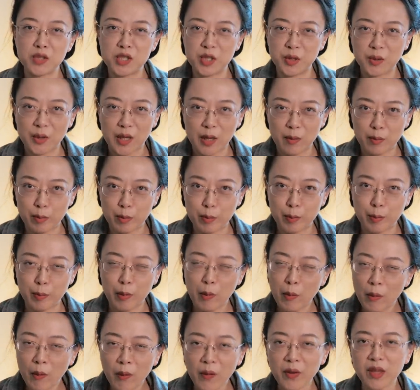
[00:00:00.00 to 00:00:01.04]
to that
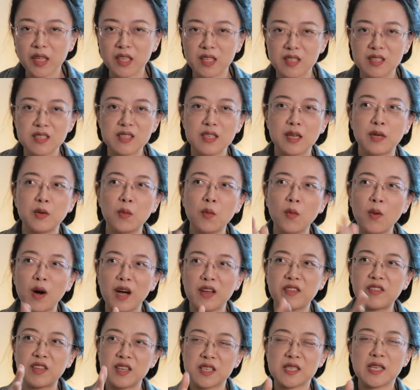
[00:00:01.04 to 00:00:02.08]
point and
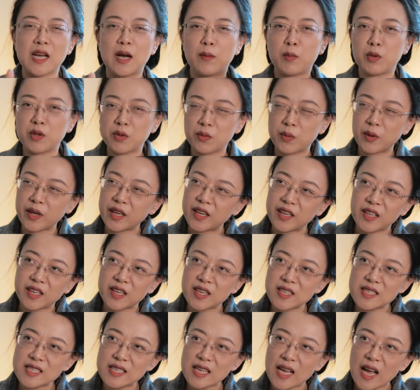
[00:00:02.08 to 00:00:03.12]
why things happen the way it
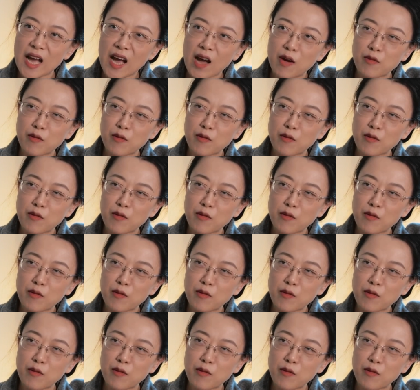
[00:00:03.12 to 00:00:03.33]
is